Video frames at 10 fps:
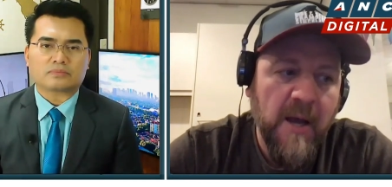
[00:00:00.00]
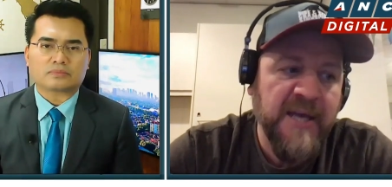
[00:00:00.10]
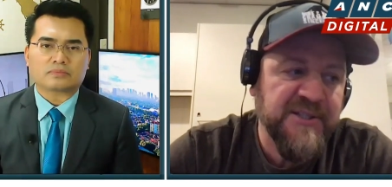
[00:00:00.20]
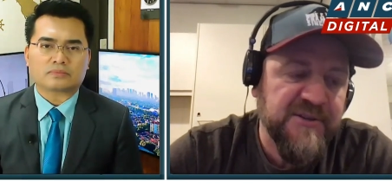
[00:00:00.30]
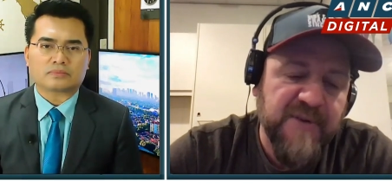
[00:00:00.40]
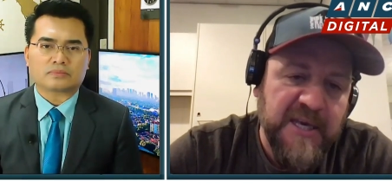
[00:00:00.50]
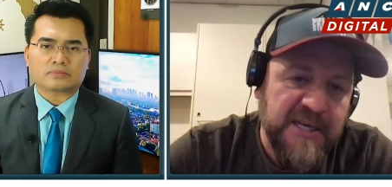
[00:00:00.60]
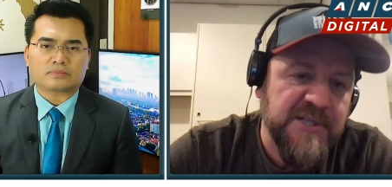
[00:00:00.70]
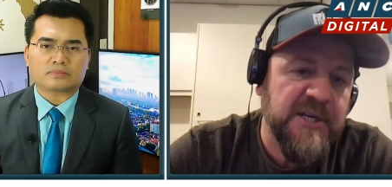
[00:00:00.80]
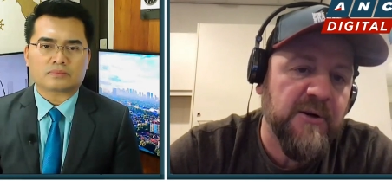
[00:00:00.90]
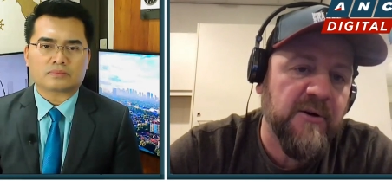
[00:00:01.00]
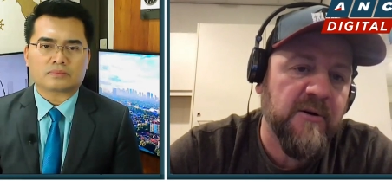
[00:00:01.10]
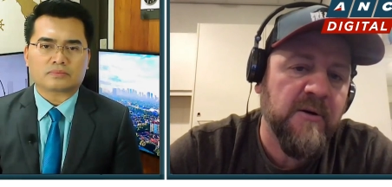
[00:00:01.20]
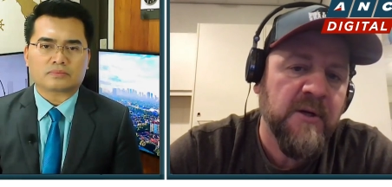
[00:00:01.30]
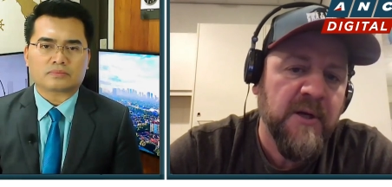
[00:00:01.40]
Speaker 1: It's
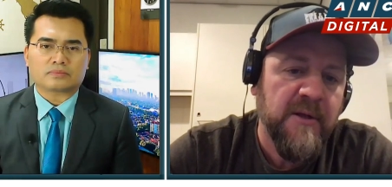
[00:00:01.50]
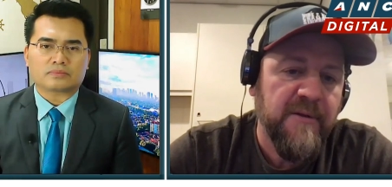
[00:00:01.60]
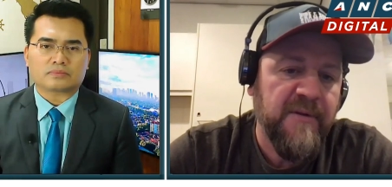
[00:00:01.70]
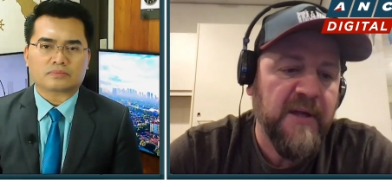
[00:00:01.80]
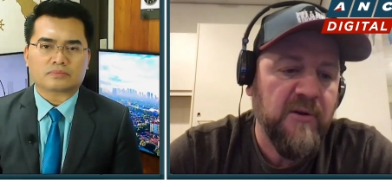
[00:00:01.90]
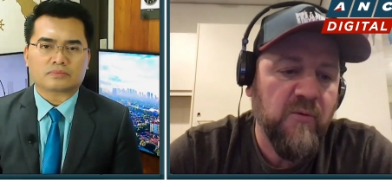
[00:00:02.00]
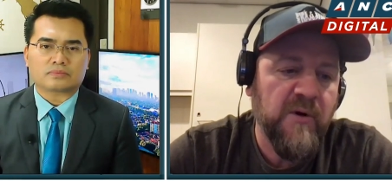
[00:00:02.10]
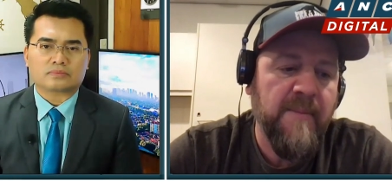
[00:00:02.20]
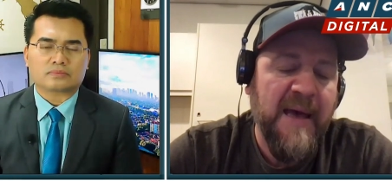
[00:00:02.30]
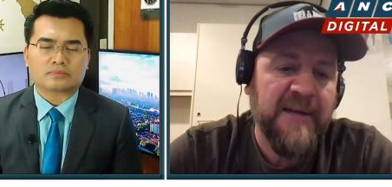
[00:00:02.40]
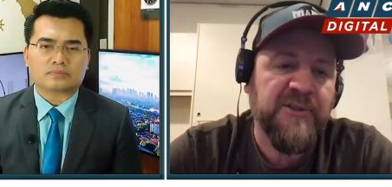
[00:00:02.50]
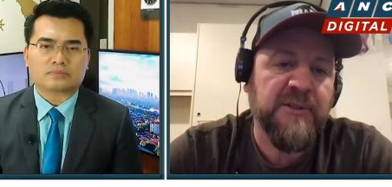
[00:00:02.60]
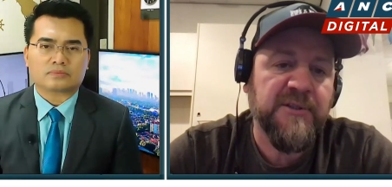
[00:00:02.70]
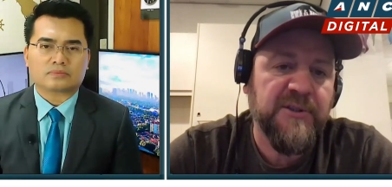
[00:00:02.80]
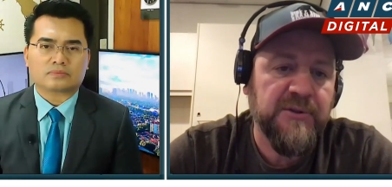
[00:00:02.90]
easier than you would
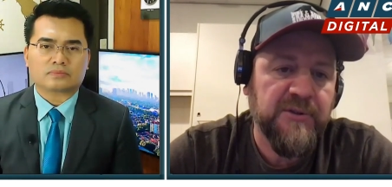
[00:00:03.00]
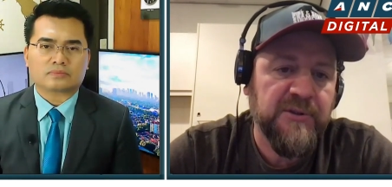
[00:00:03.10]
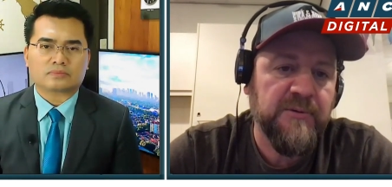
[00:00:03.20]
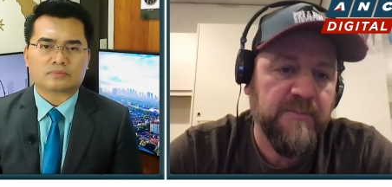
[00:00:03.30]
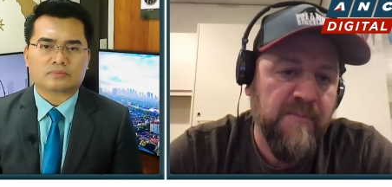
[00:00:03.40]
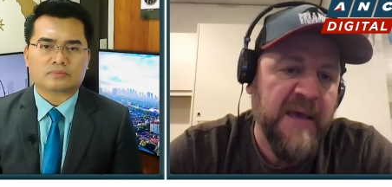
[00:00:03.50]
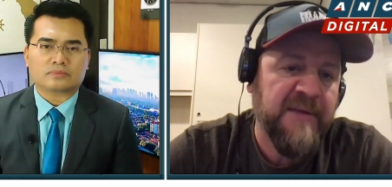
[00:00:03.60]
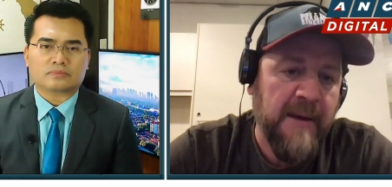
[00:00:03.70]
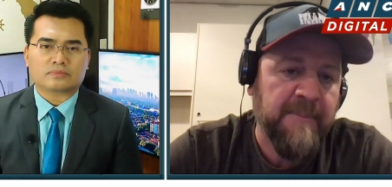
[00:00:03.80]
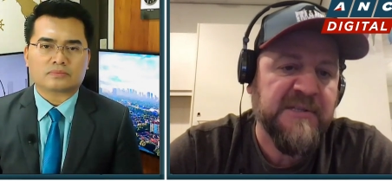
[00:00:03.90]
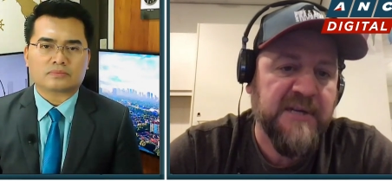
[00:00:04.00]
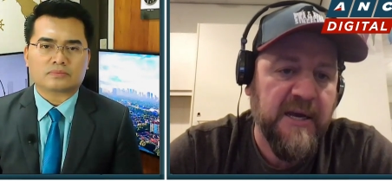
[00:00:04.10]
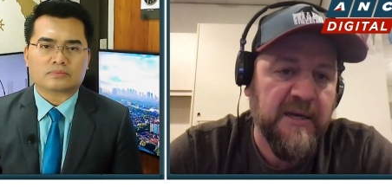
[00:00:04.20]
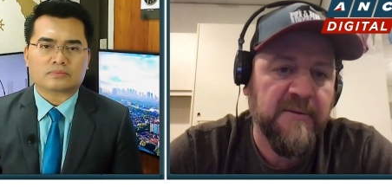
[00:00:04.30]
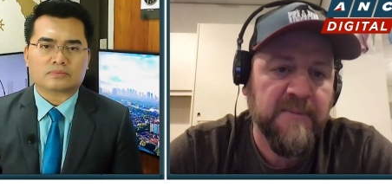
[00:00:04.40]
imagine to, to make that
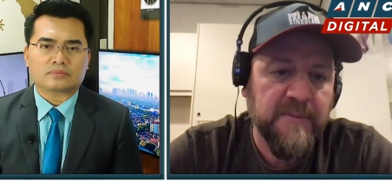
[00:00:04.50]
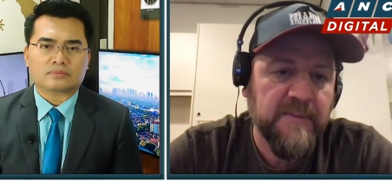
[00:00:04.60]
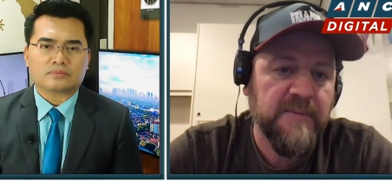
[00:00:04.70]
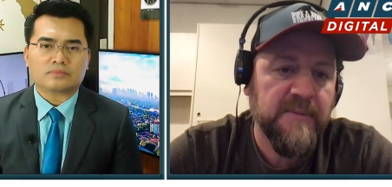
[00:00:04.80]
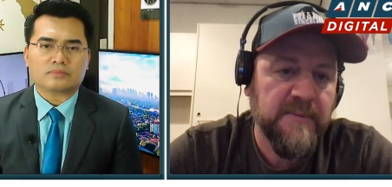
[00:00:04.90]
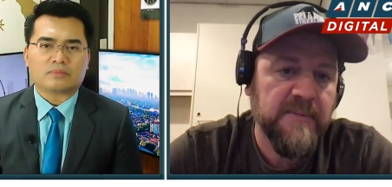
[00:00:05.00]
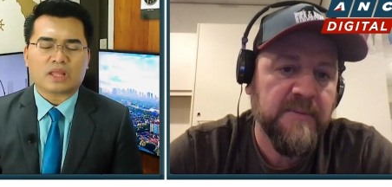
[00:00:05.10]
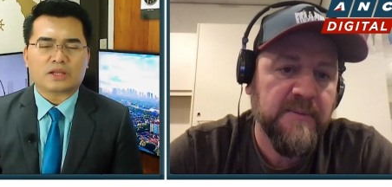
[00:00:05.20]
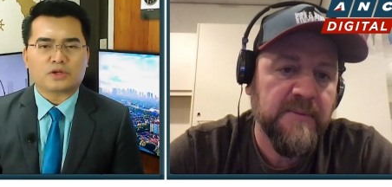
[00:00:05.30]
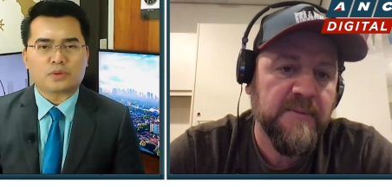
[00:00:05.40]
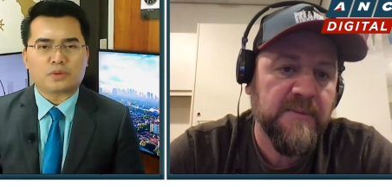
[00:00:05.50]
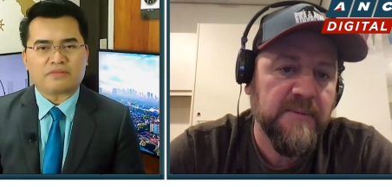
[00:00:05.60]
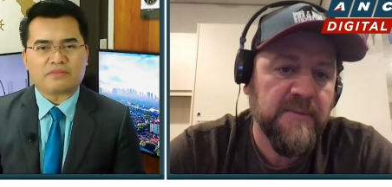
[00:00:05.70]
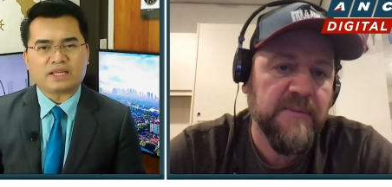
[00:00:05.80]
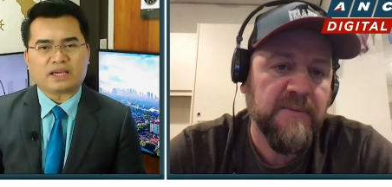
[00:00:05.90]
mistake.
Speaker 2: Do you
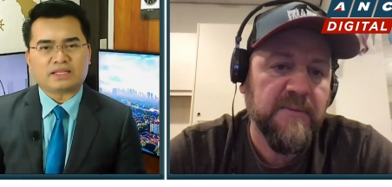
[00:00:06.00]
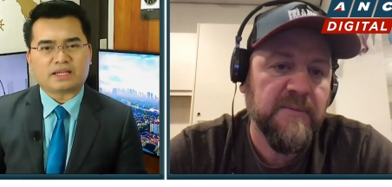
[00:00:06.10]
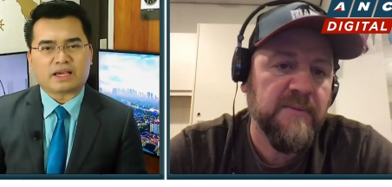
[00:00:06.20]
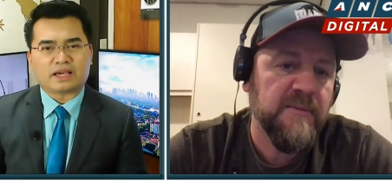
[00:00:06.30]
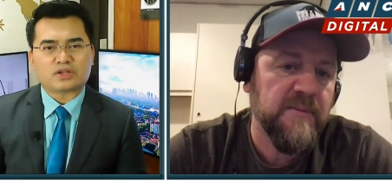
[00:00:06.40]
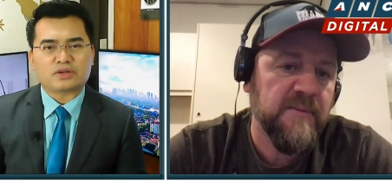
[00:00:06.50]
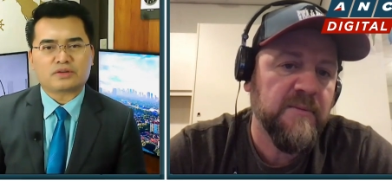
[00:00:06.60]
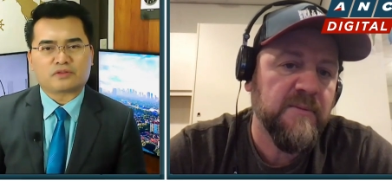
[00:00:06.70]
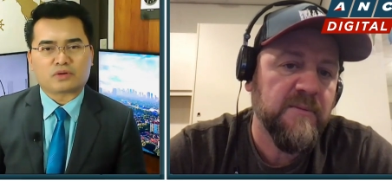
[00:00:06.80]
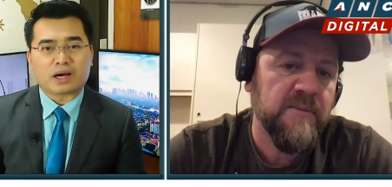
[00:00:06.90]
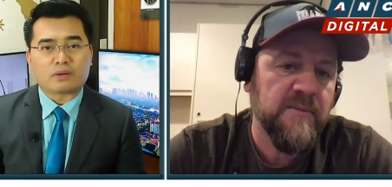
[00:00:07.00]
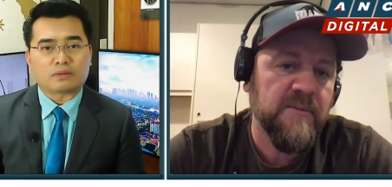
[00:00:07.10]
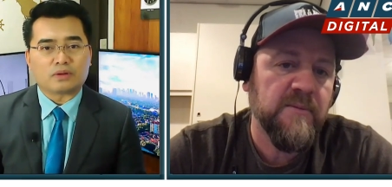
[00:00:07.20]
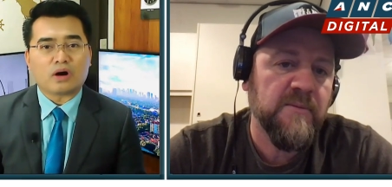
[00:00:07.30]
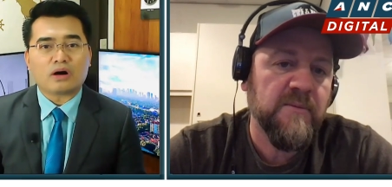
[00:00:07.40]
have any indication for how
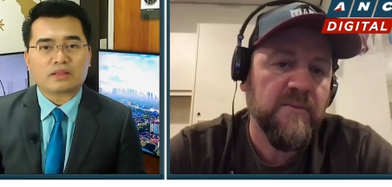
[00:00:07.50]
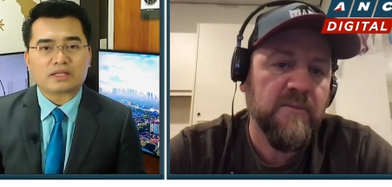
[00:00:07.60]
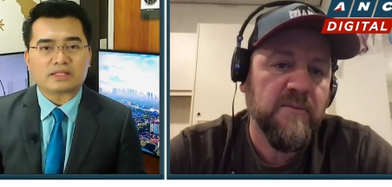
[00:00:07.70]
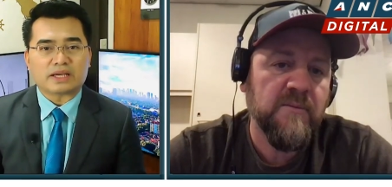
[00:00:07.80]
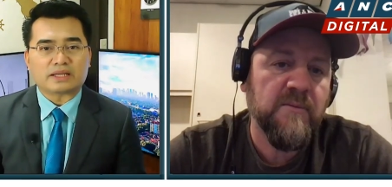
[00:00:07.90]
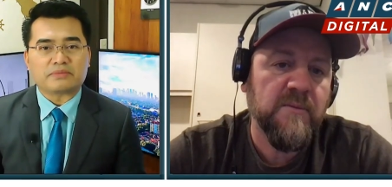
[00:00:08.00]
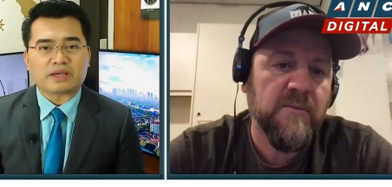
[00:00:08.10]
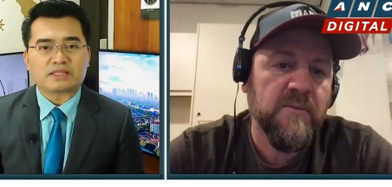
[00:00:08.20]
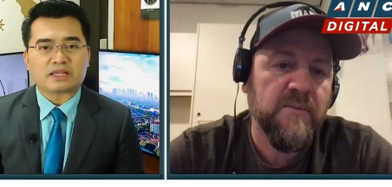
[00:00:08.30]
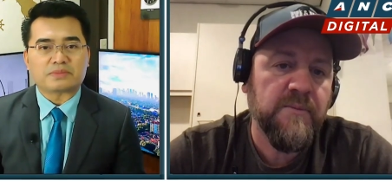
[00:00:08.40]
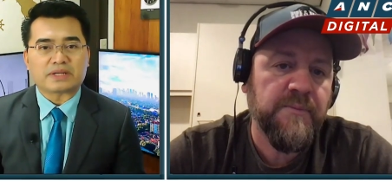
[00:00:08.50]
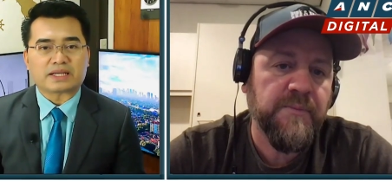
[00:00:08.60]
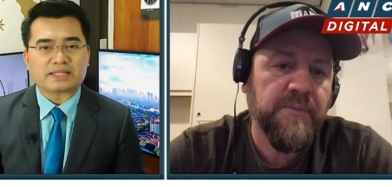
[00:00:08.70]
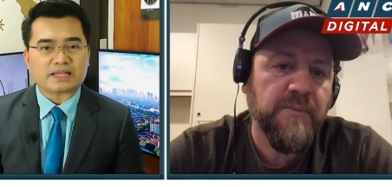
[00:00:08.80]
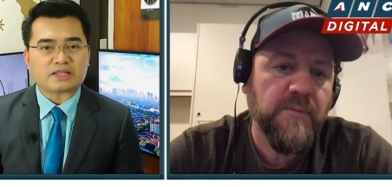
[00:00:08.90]
long this database has been
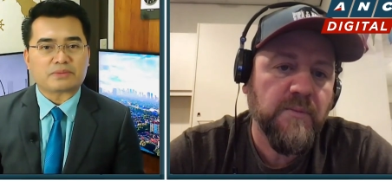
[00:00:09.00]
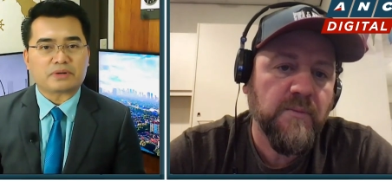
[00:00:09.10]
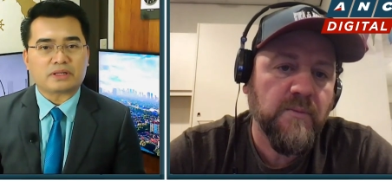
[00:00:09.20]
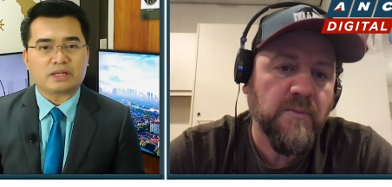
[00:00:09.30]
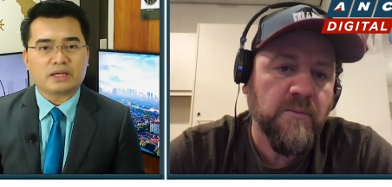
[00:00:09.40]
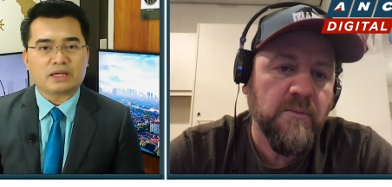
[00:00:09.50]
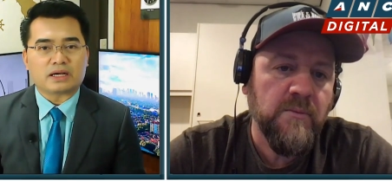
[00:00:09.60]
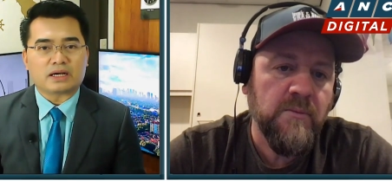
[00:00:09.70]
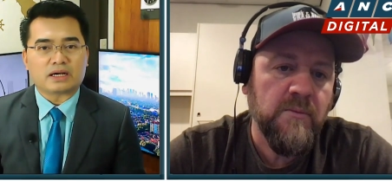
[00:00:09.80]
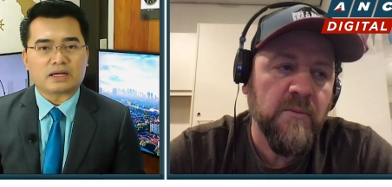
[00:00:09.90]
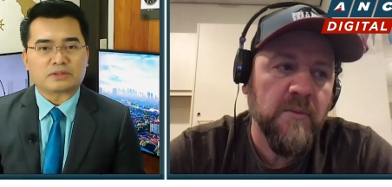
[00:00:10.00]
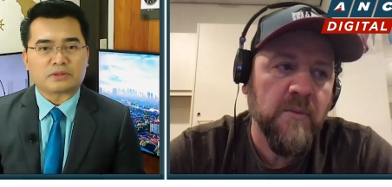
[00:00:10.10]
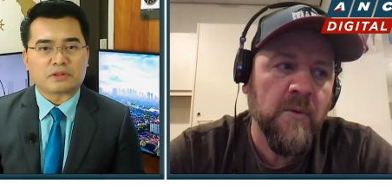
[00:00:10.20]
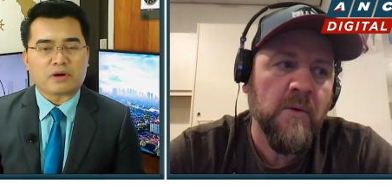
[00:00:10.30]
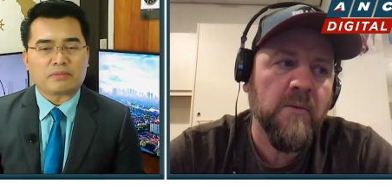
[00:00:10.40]
accessible uh,
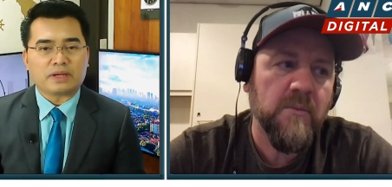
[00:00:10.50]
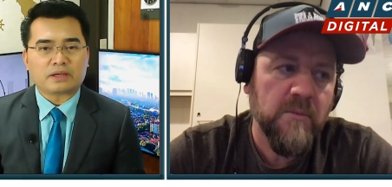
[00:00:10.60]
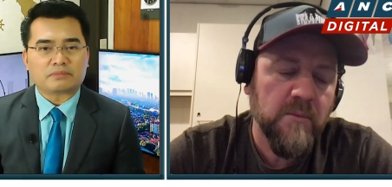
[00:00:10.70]
to the public